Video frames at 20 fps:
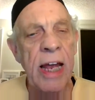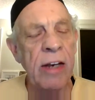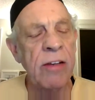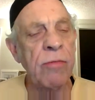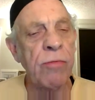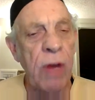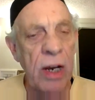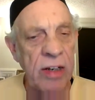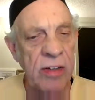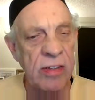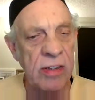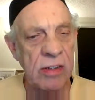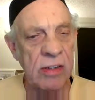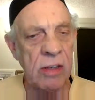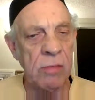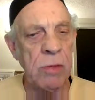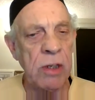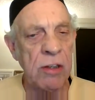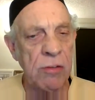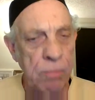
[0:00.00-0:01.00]
It's
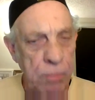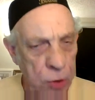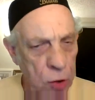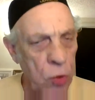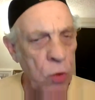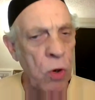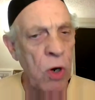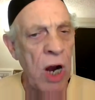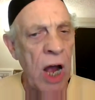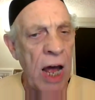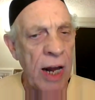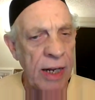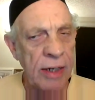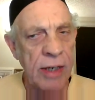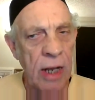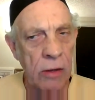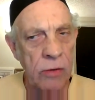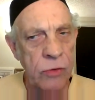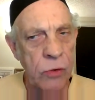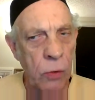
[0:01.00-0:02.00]
racism. It's pure,
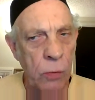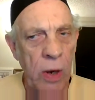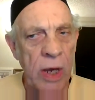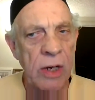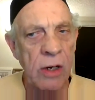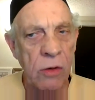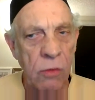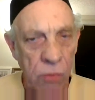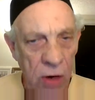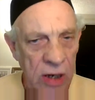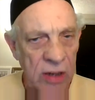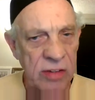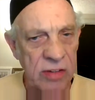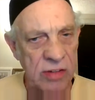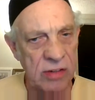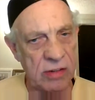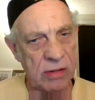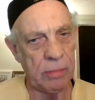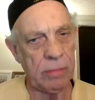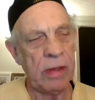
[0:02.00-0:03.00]
unadulterated
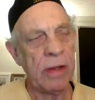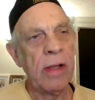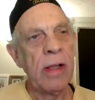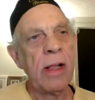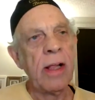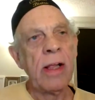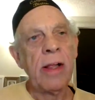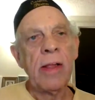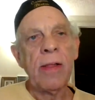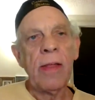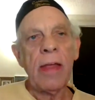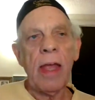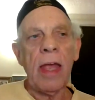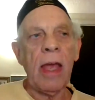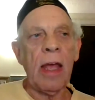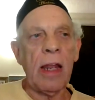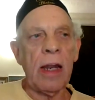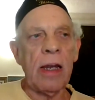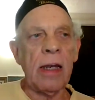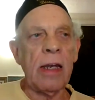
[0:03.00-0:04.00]
racism.
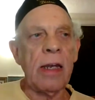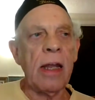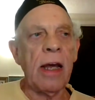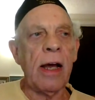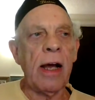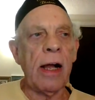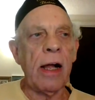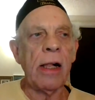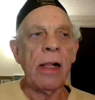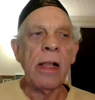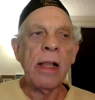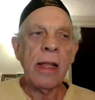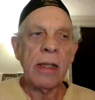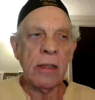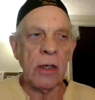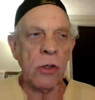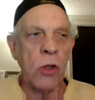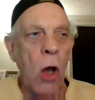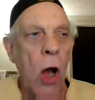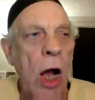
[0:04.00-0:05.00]
And uh,
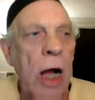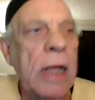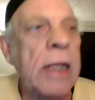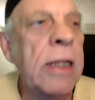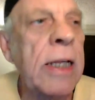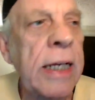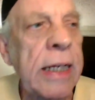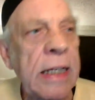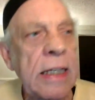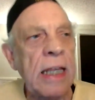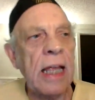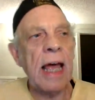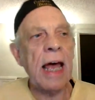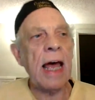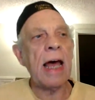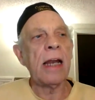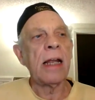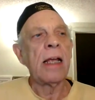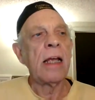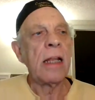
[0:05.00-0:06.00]
to talk like
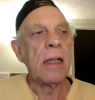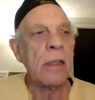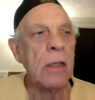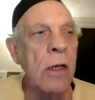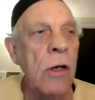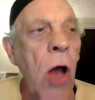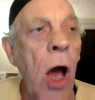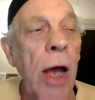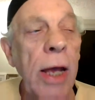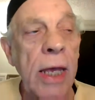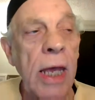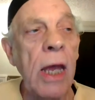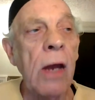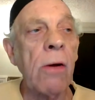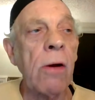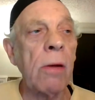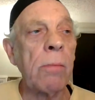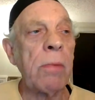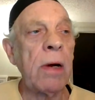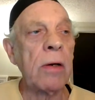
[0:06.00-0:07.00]
that, to not
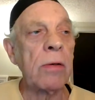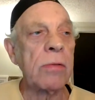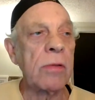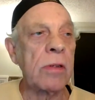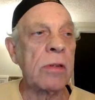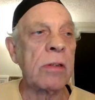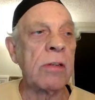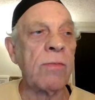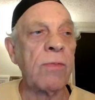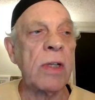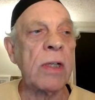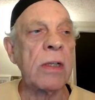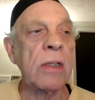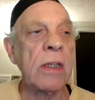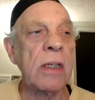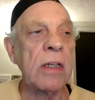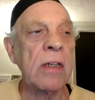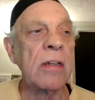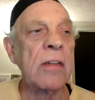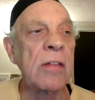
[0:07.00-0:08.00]
care about
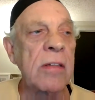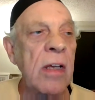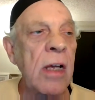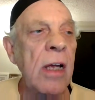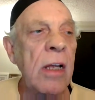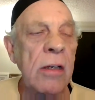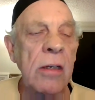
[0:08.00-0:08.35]
civilians,